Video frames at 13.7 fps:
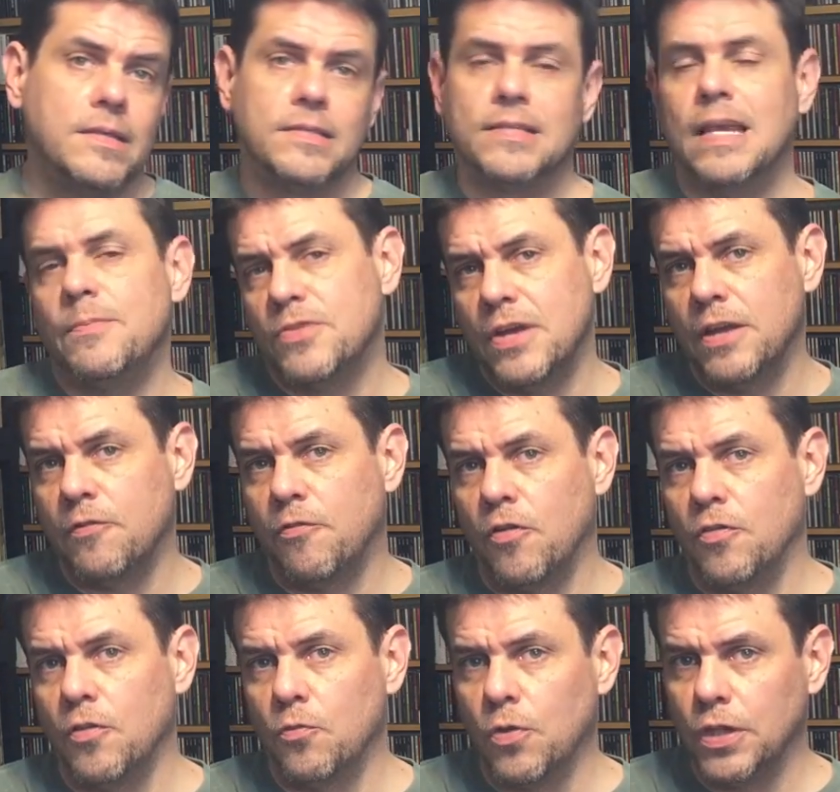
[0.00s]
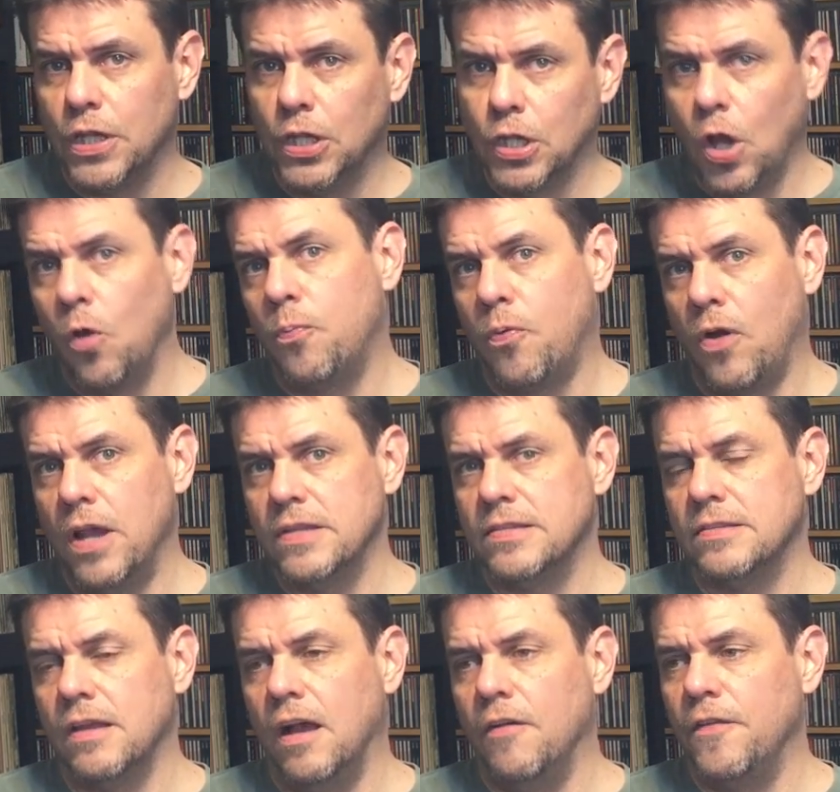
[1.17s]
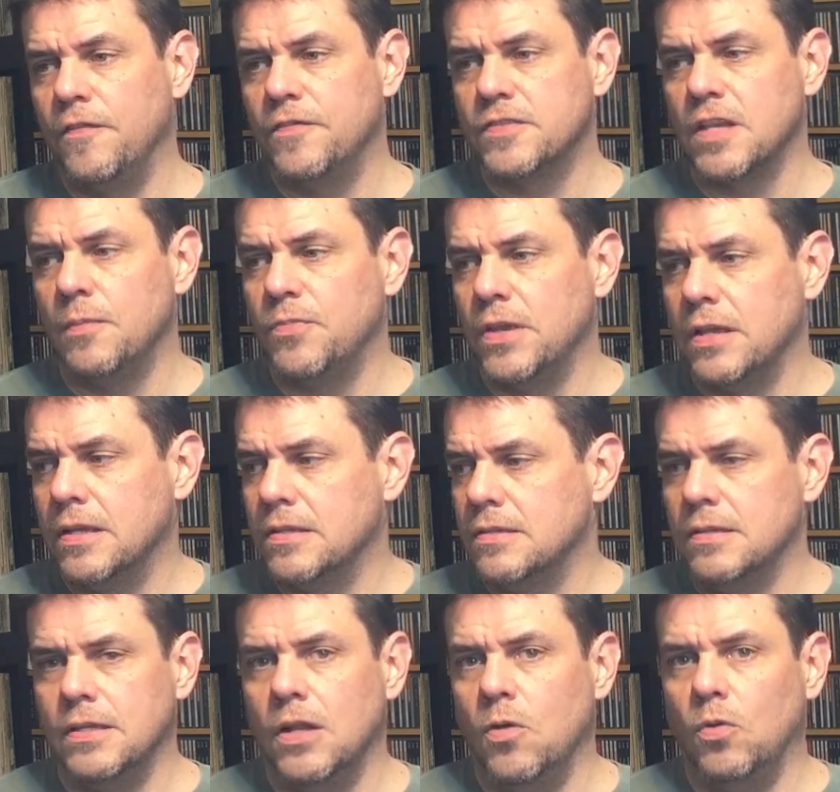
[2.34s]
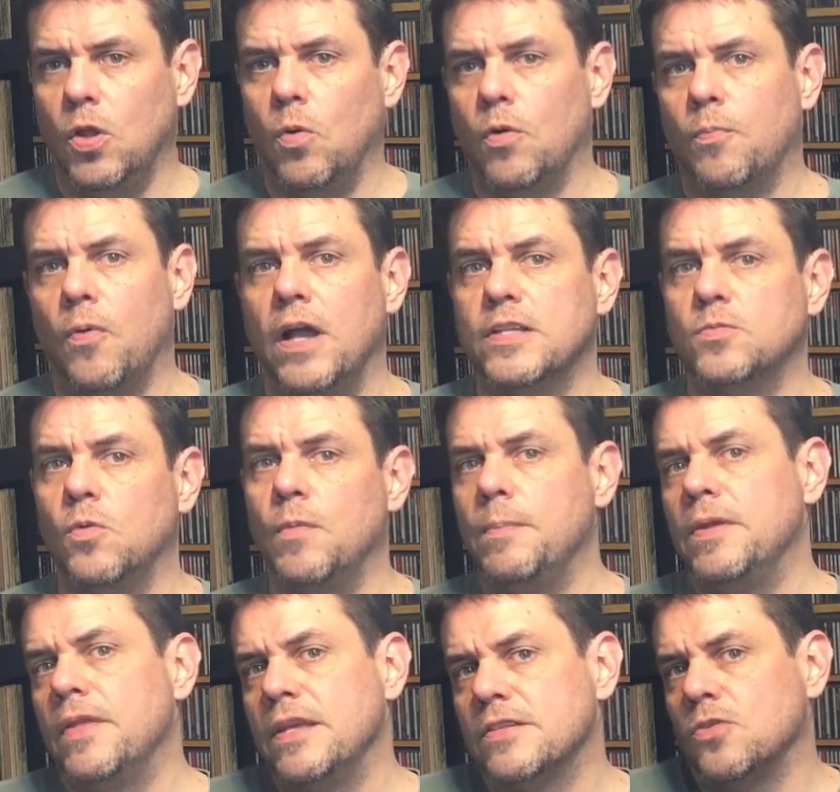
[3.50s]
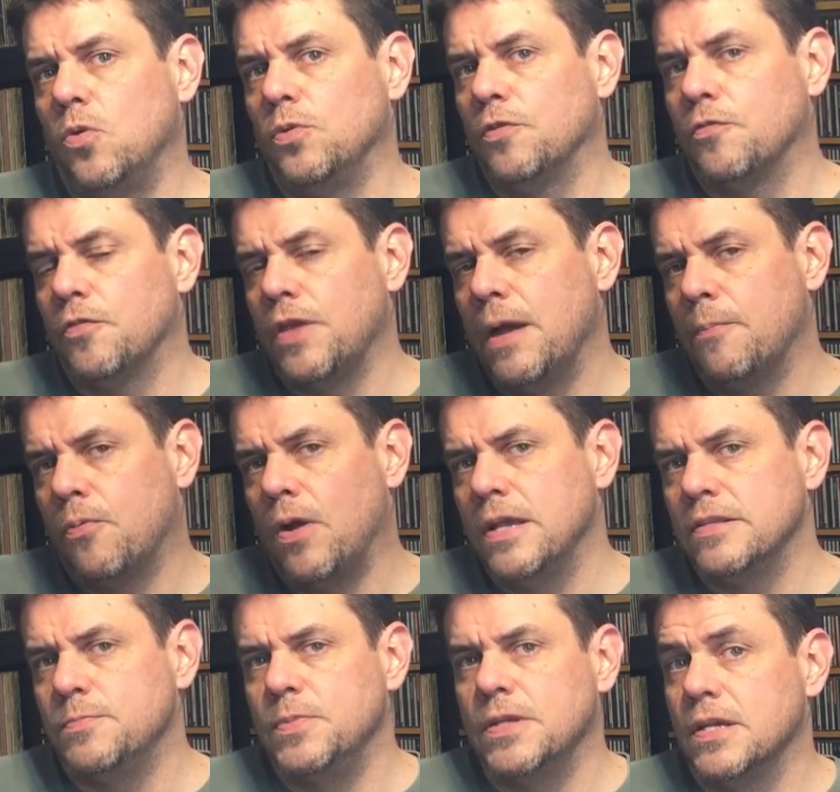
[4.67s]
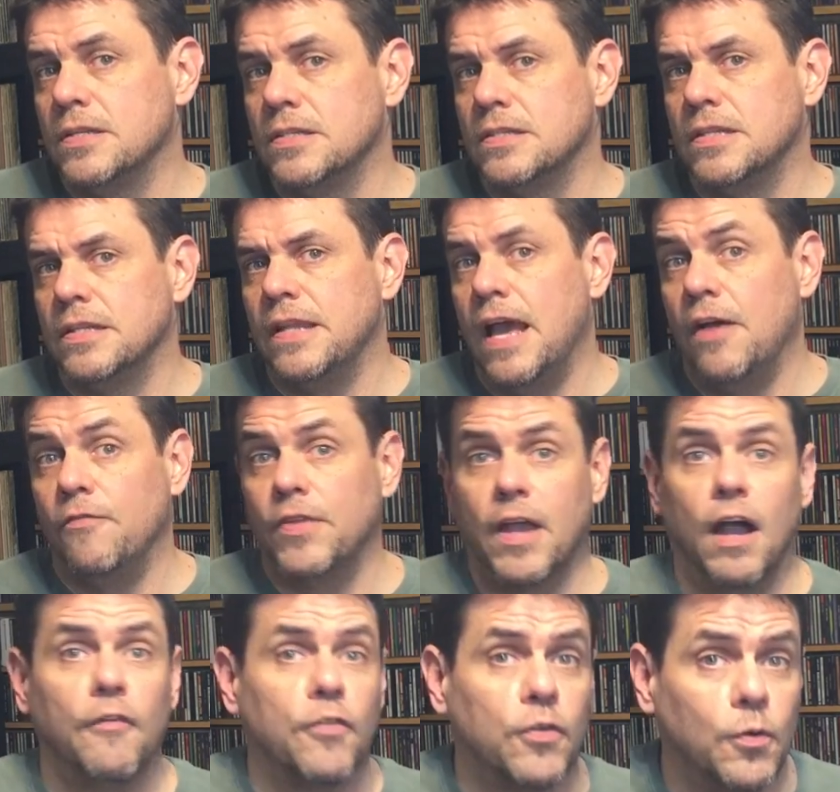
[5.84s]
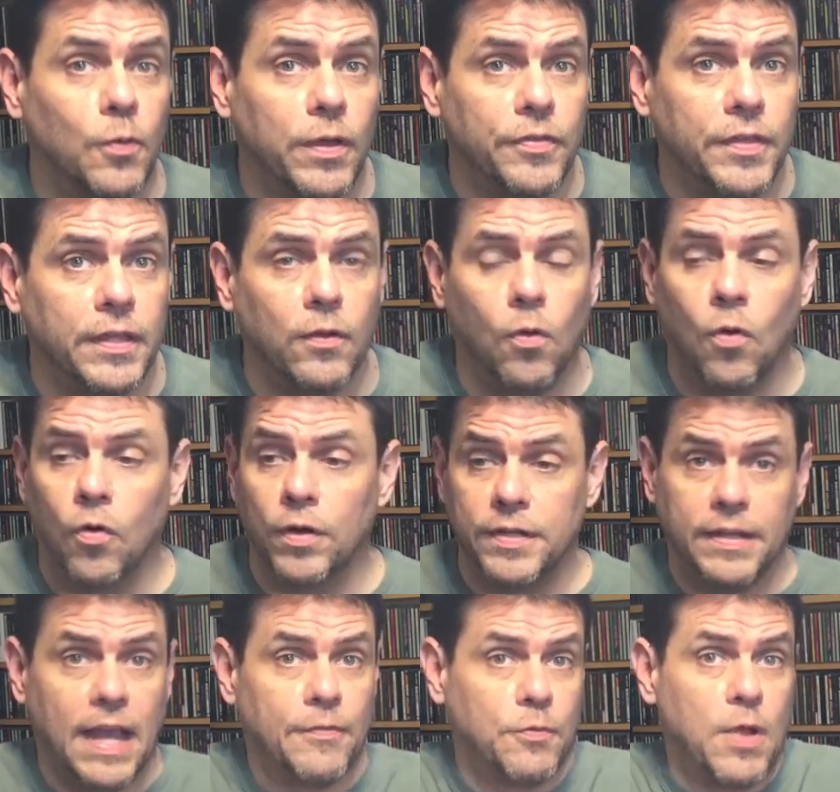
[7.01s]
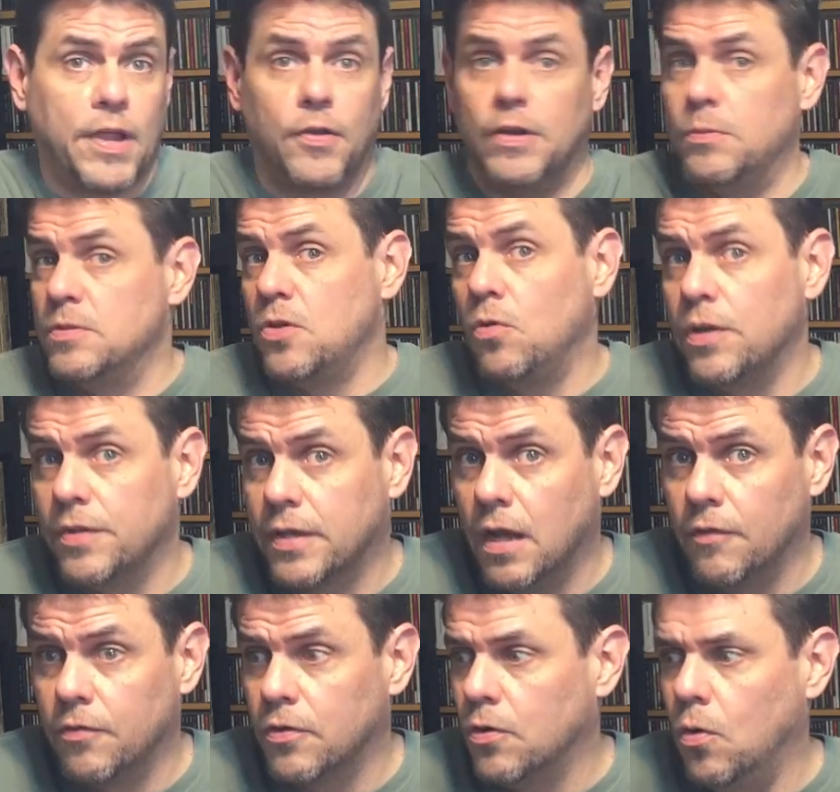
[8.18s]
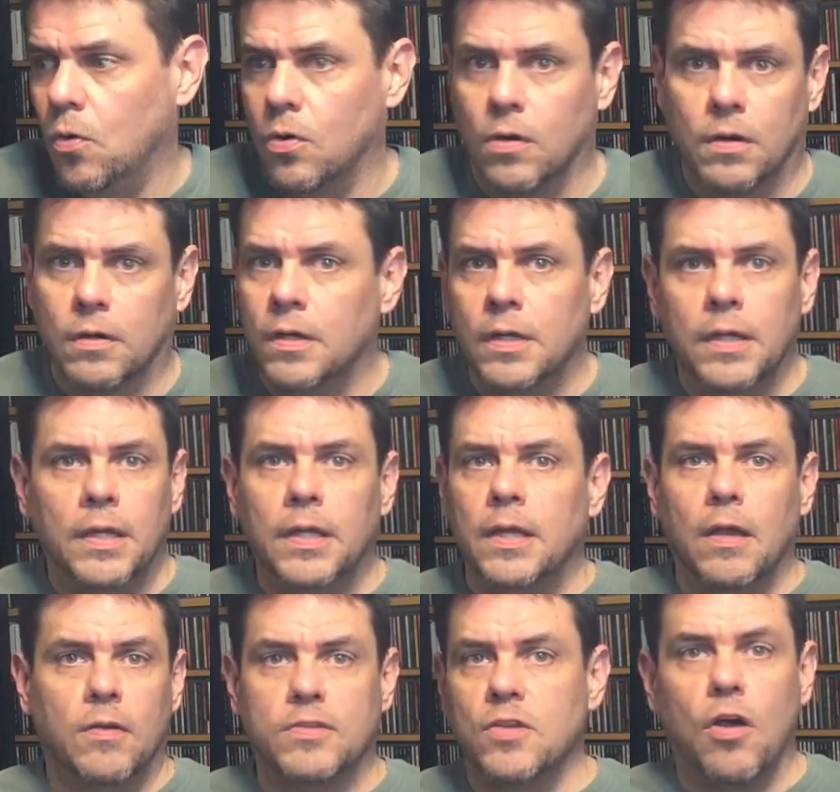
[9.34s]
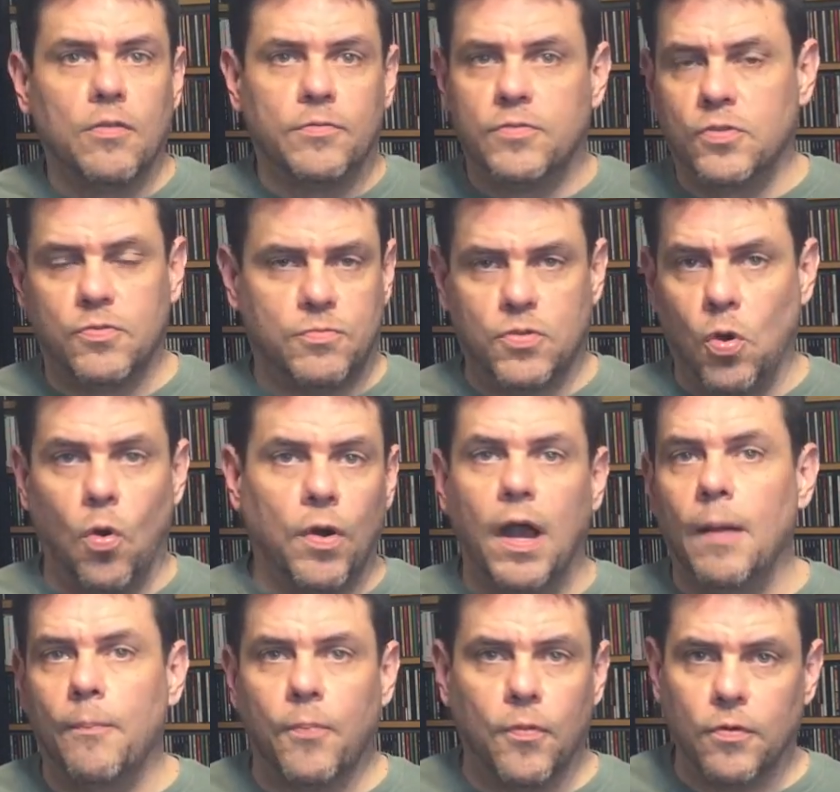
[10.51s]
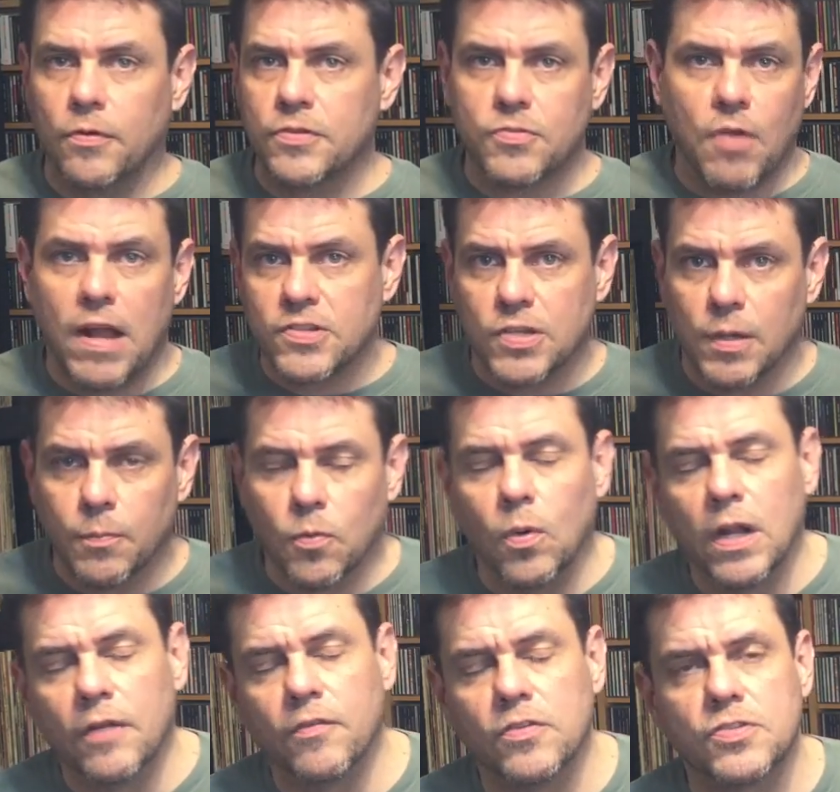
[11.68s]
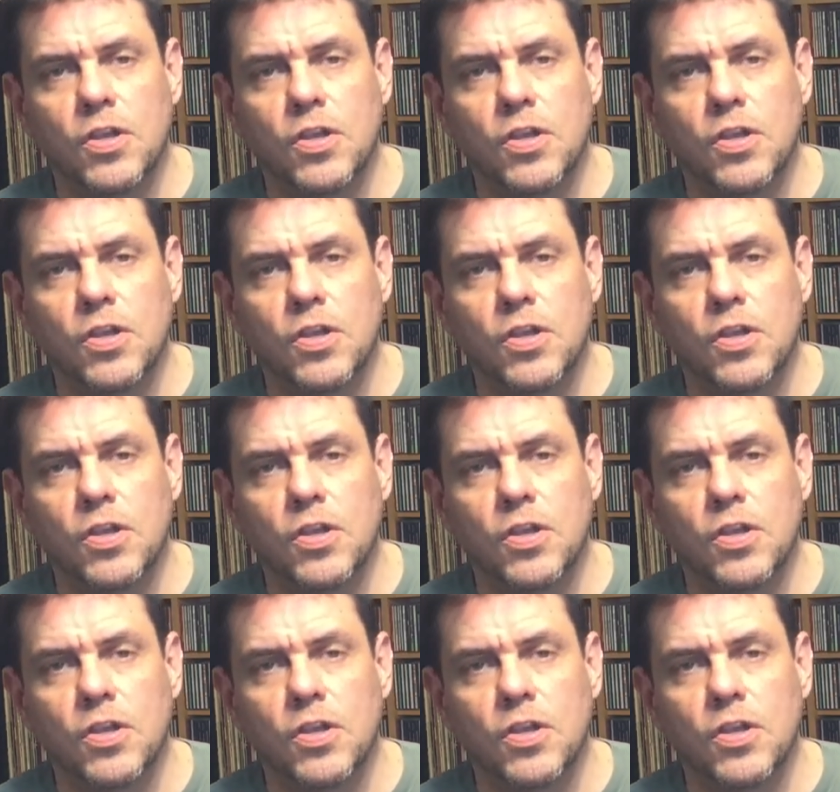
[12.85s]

Same thing for the really low price stuff. If something is, you know, lower price, well, maybe they sold it for that price because it didn't have the cover with it, or it didn't have the record. It was only the cover, or you know, it was all torn up or scratched up or whatever.